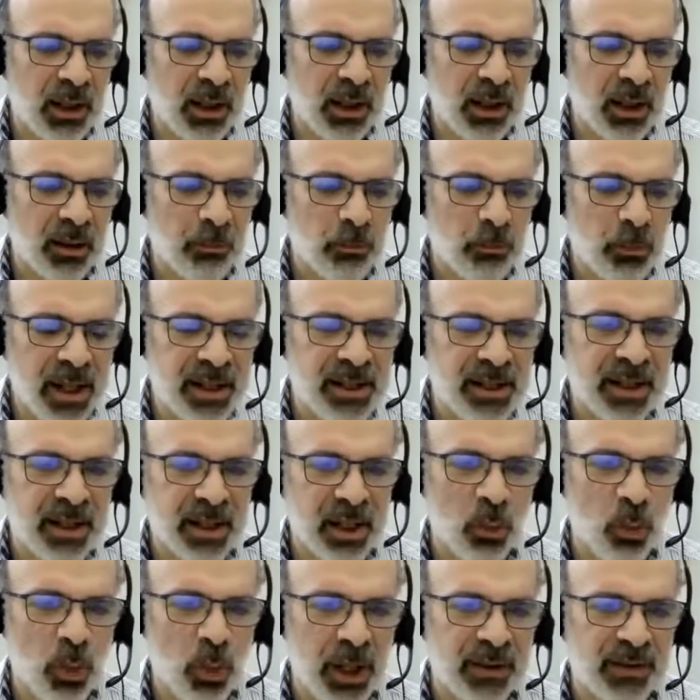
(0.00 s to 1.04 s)
mining
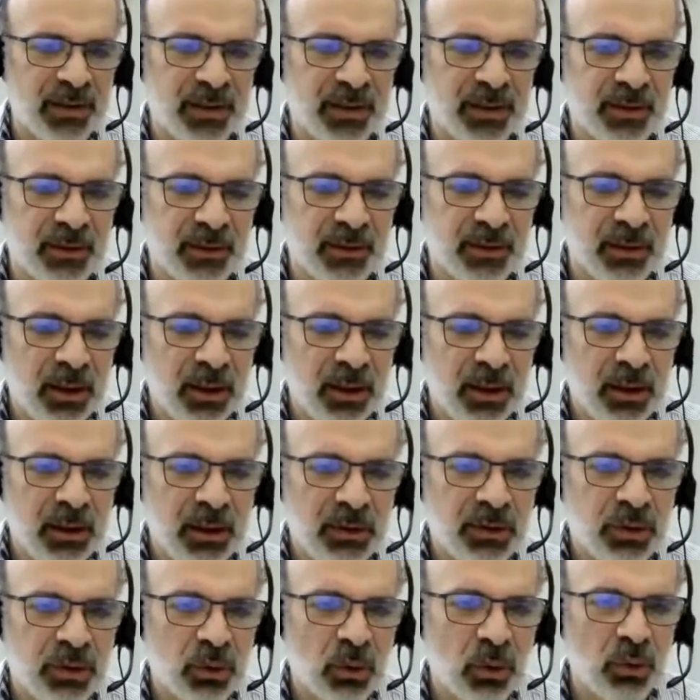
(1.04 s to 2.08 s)
events
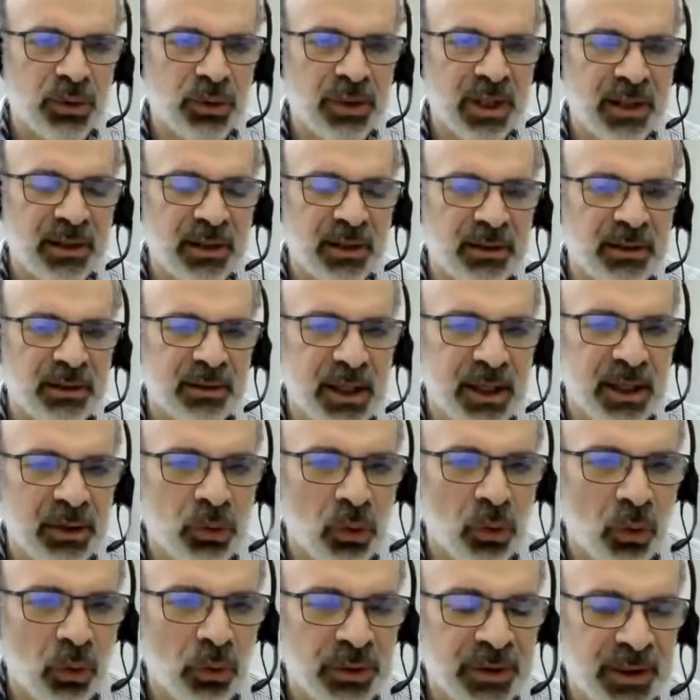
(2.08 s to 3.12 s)
so that they
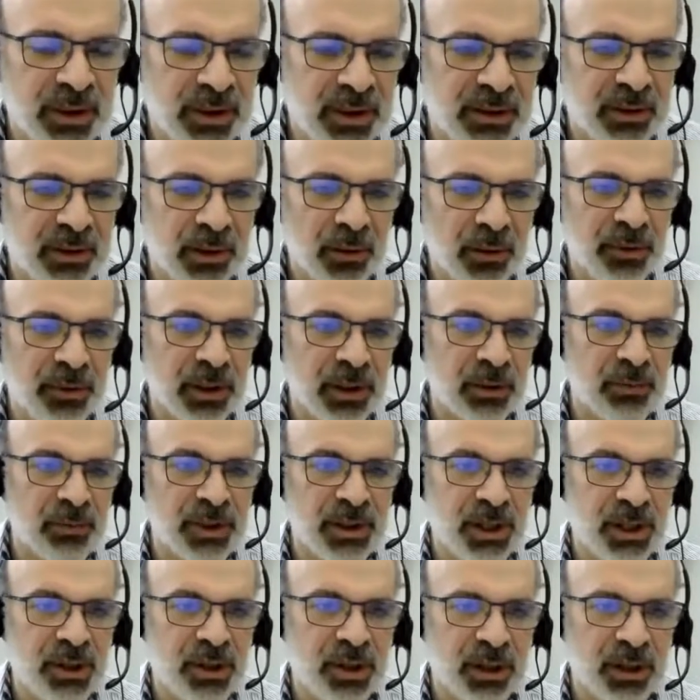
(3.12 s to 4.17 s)
don't interfere with
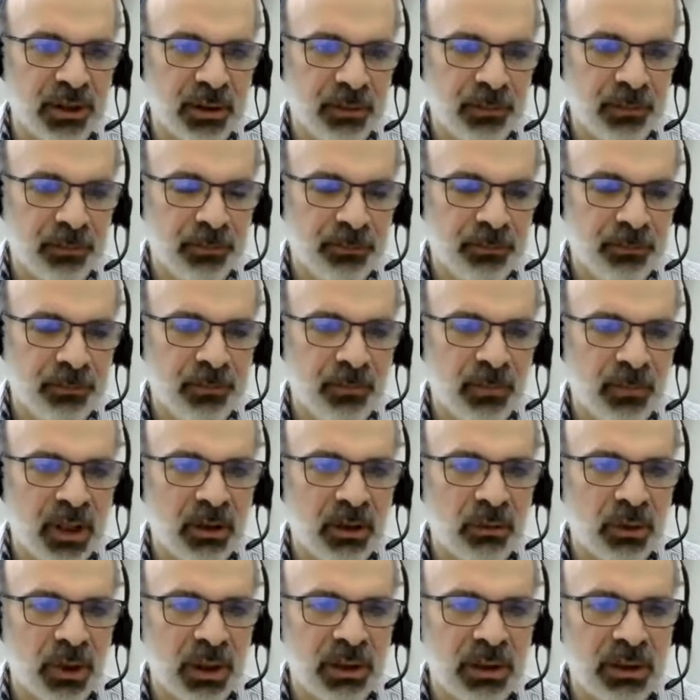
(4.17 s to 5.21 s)
each other,
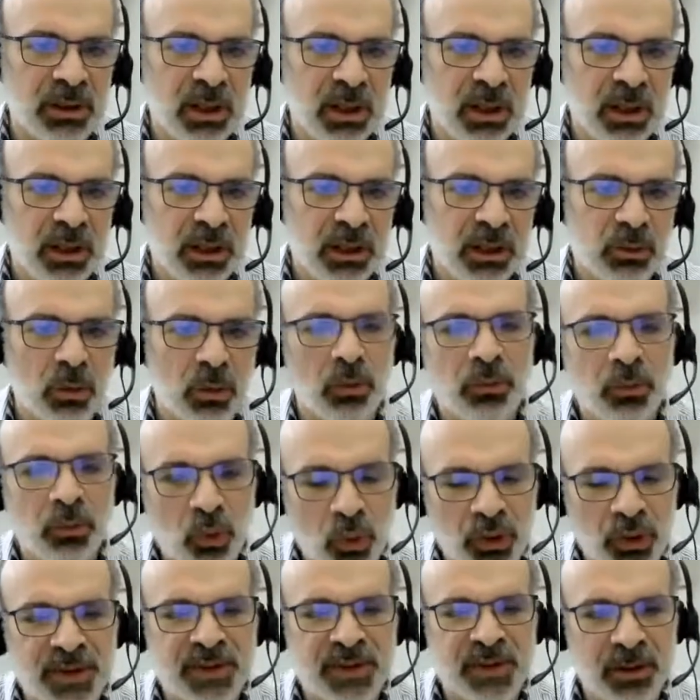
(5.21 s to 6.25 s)
right? So of
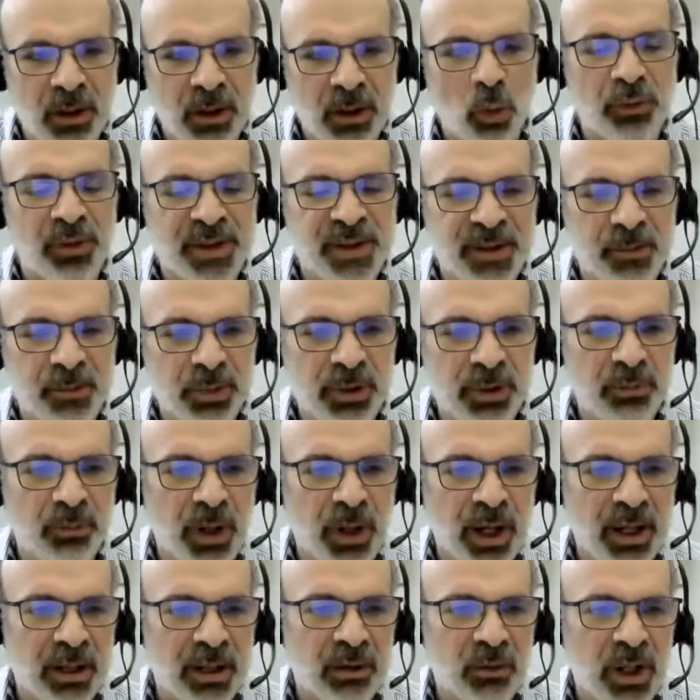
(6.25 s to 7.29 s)
course,
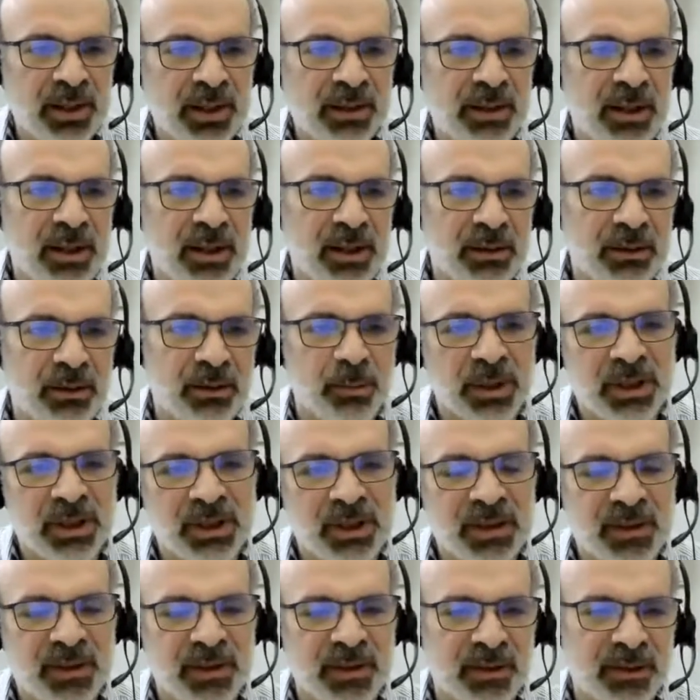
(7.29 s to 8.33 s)
oversimplifying greatly, but
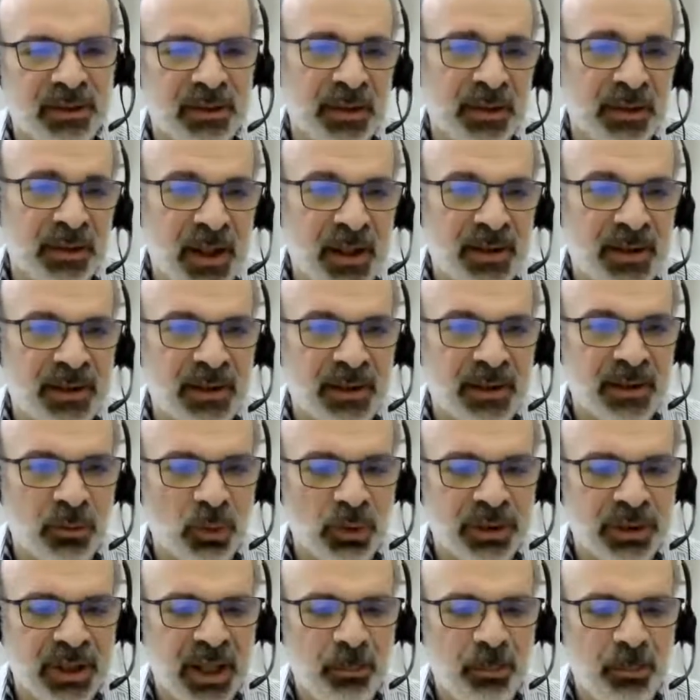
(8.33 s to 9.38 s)
this is in essence
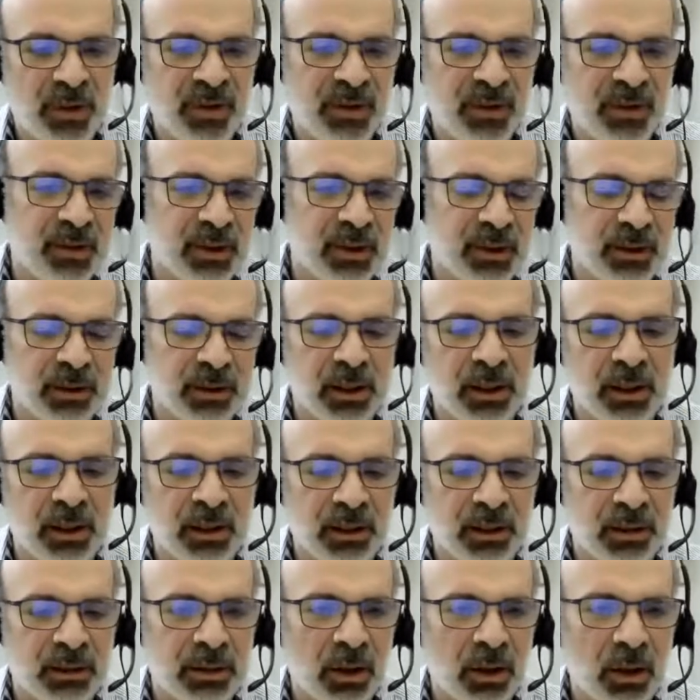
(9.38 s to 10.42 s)
what happens in
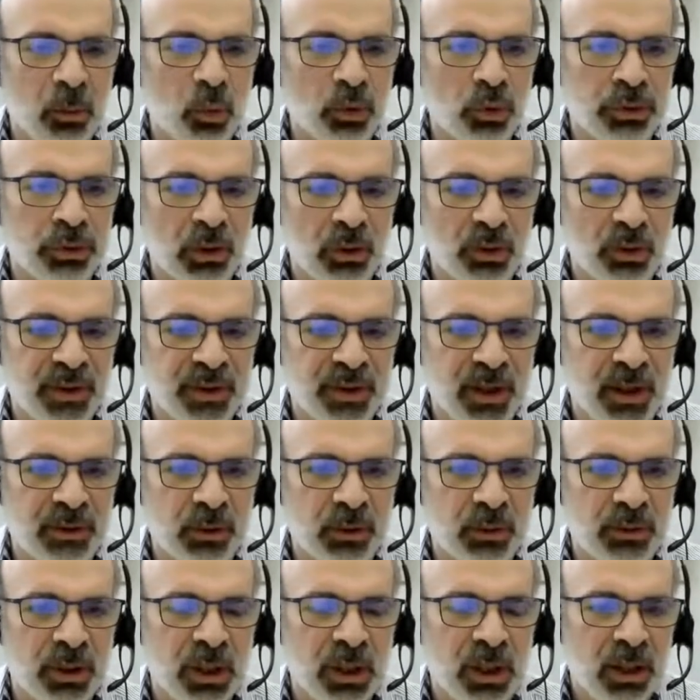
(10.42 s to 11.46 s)
Nakamoto
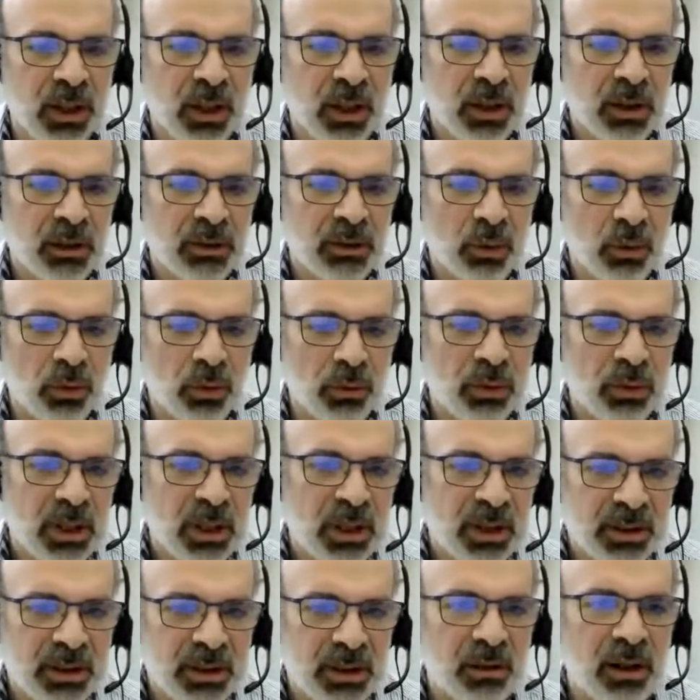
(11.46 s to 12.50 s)
consensus. So
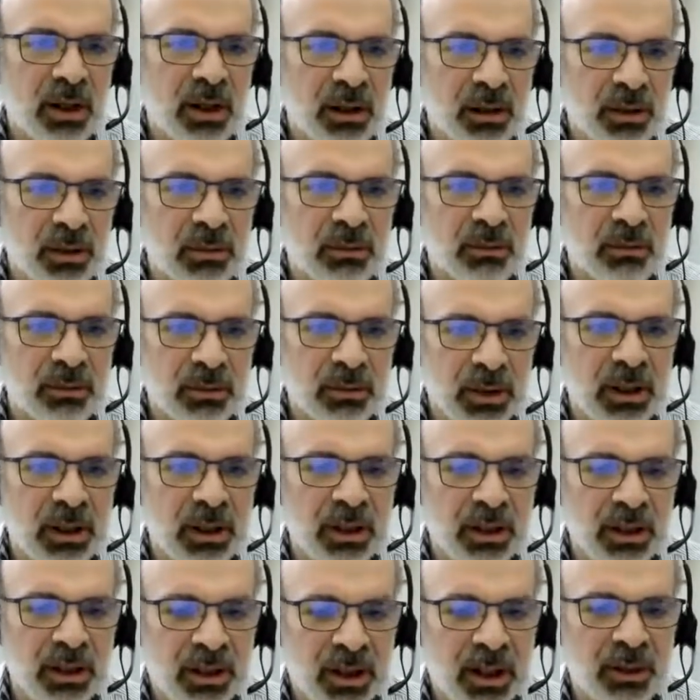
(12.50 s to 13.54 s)
there are
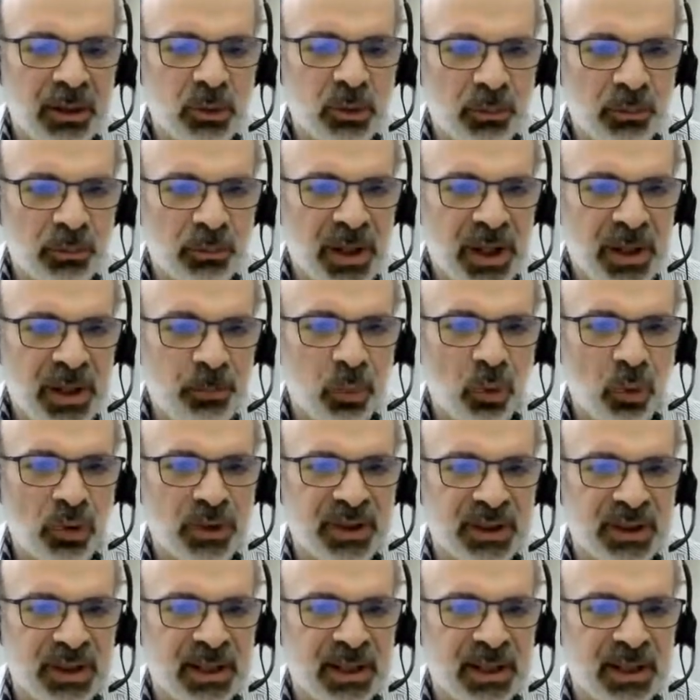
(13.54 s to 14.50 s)
kind of epochs like